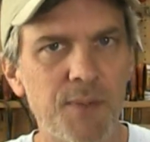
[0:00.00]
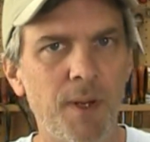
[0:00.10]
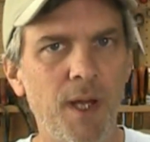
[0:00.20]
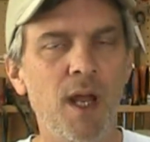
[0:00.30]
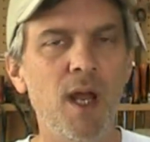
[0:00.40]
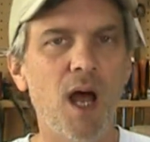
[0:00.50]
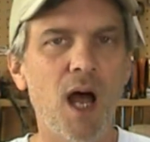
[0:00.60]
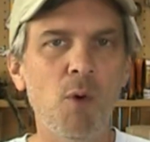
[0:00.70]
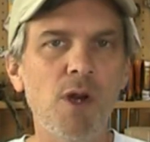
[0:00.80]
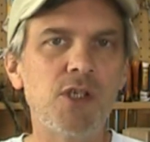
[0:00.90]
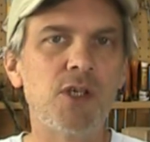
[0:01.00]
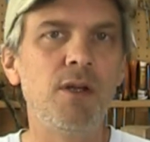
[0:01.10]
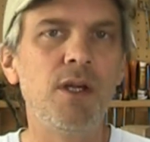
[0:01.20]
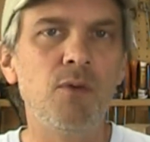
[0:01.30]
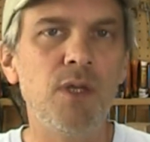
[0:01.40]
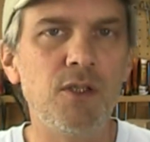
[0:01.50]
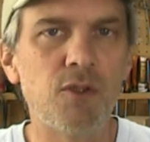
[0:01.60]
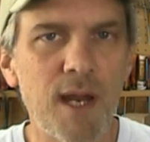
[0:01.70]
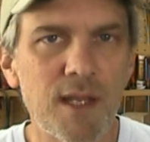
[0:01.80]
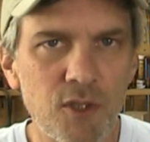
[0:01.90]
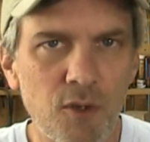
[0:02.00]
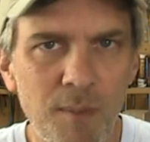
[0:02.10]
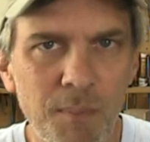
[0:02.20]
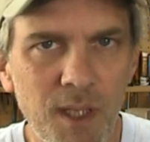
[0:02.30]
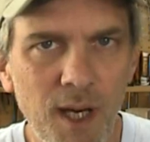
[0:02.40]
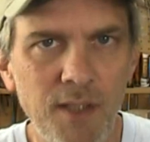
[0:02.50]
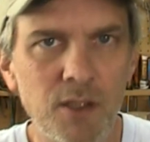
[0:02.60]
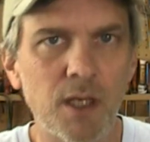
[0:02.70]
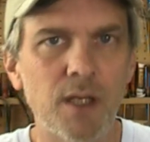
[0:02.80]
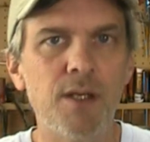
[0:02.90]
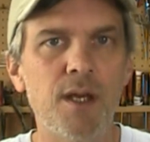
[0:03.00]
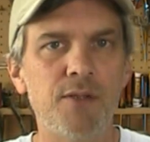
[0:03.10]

But I want to show you the transcript that I took a